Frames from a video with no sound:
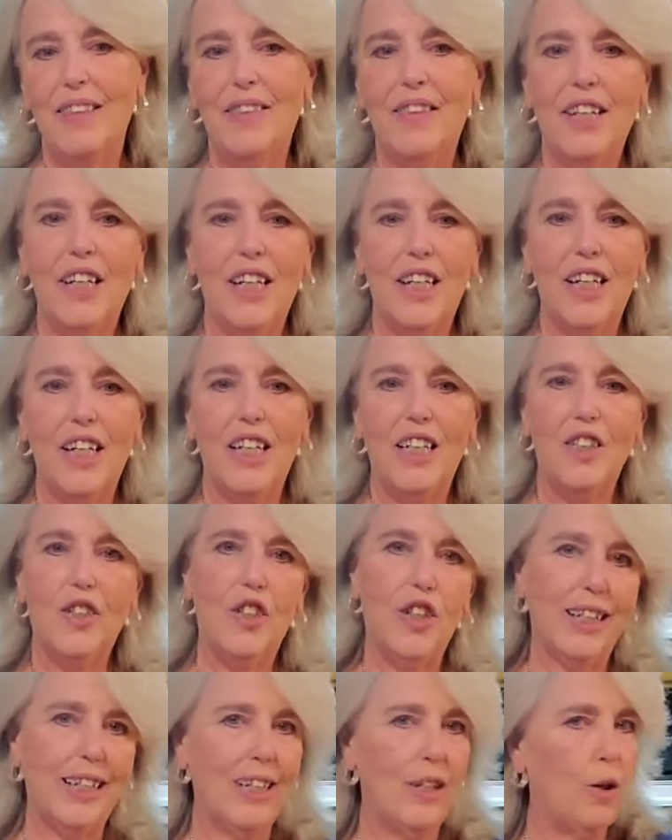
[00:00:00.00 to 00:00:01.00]
the
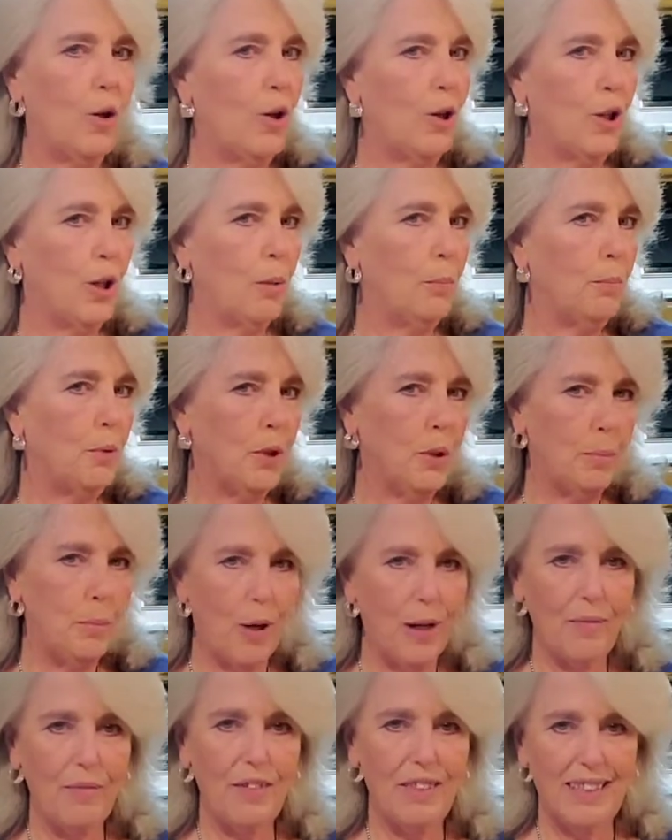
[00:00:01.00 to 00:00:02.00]
chicken Cordon Bleu
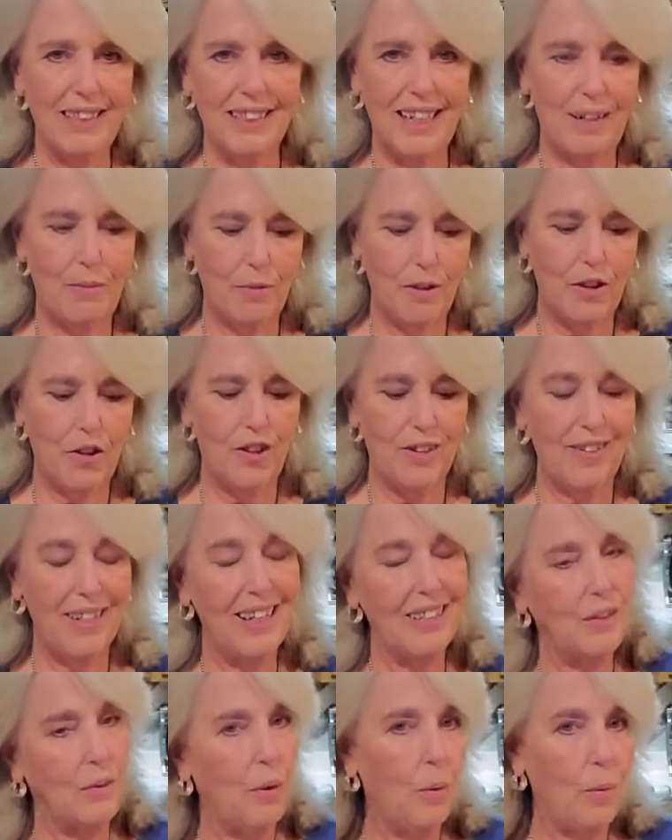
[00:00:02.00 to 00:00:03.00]
breakfast sandwich, and
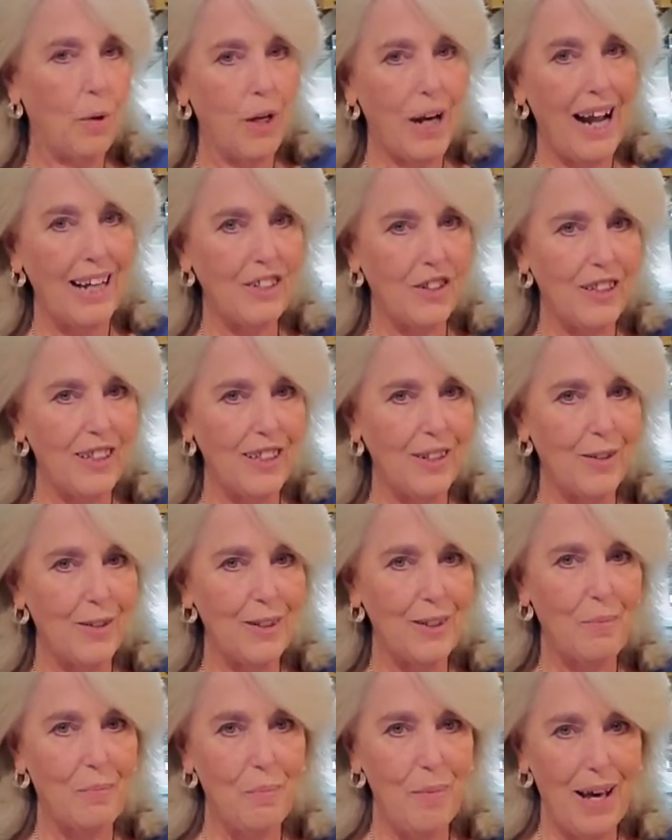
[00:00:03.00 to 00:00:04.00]
that's what we're actually
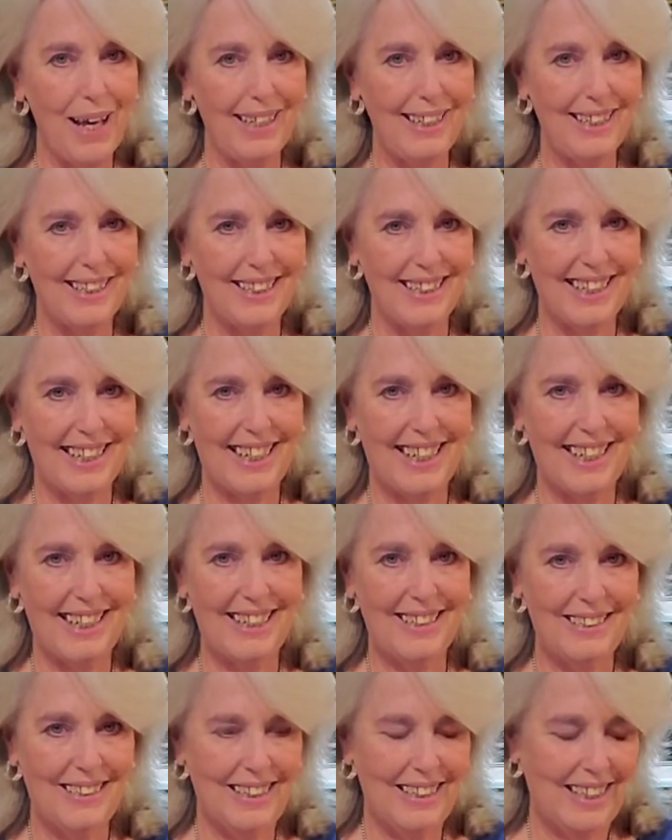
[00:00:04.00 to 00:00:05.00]
going to make
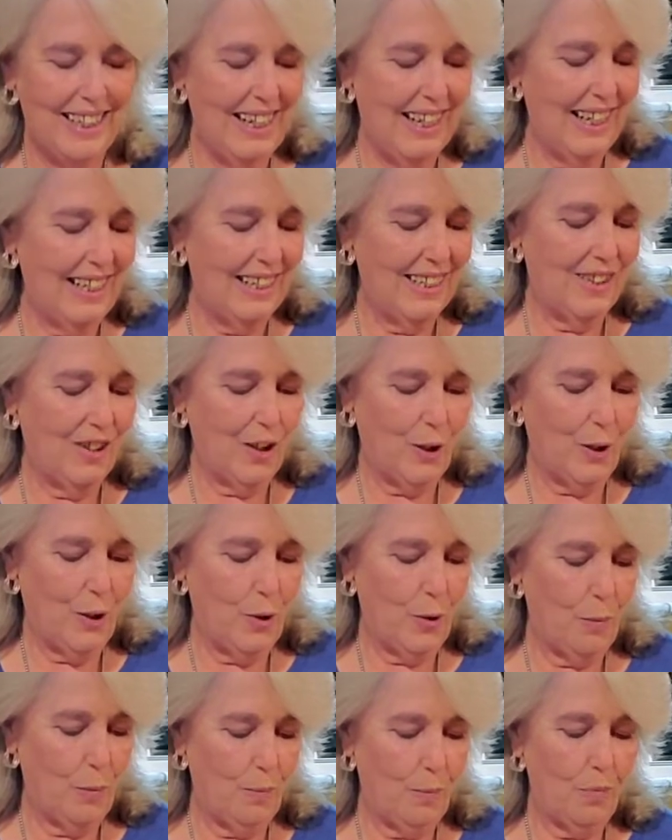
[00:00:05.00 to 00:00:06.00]
today.
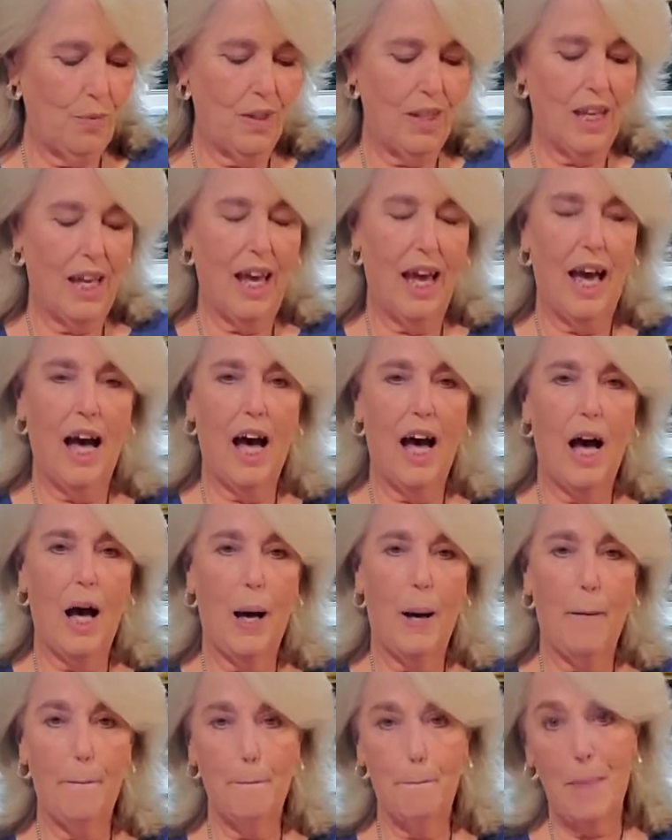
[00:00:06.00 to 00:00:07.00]
So
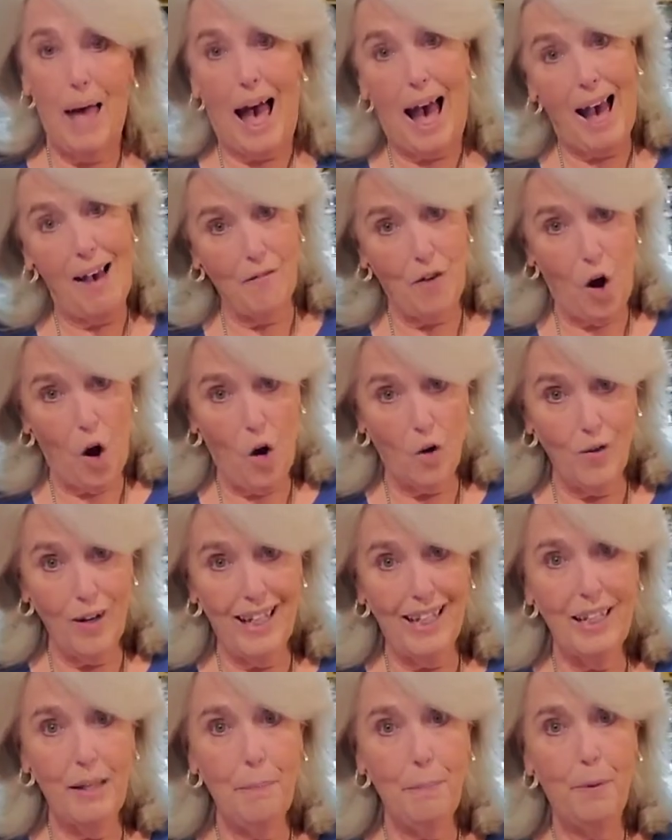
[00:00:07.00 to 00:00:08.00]
I've
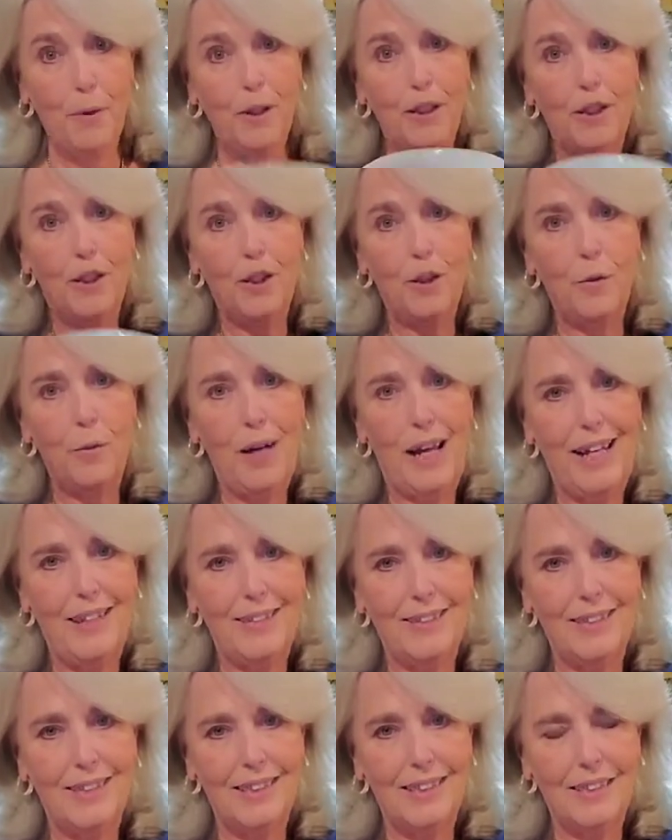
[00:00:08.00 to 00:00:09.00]
already put 2
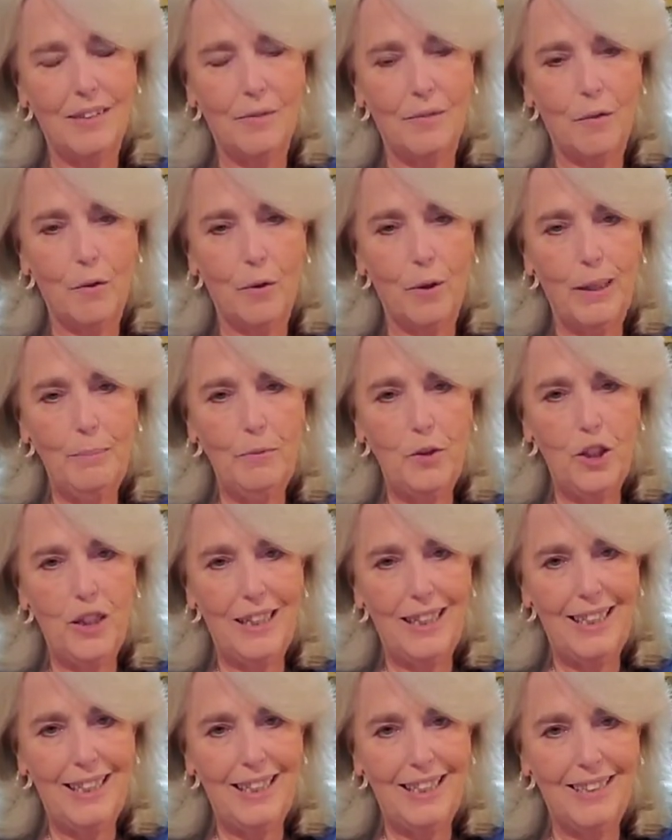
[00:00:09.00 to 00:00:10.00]
ounces of cream
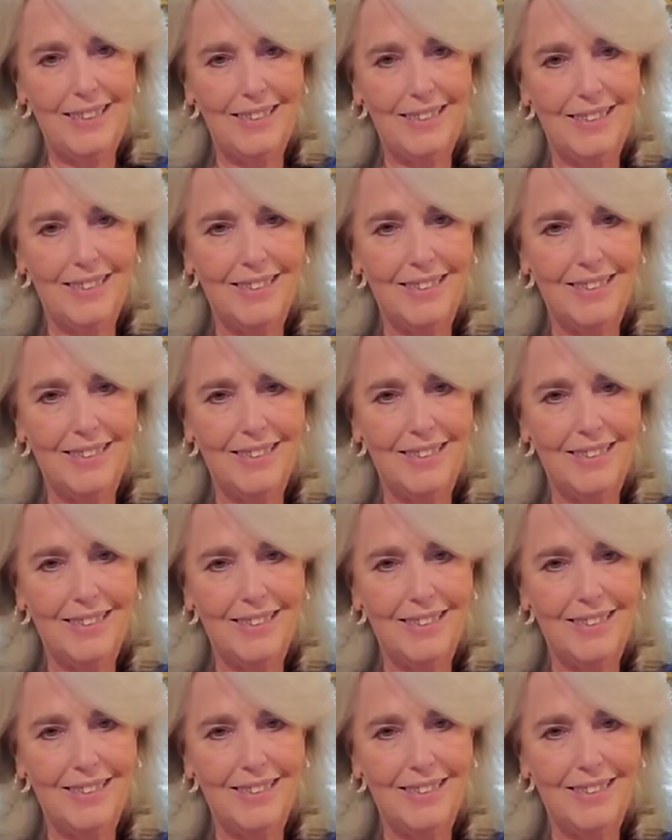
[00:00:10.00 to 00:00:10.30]
cheese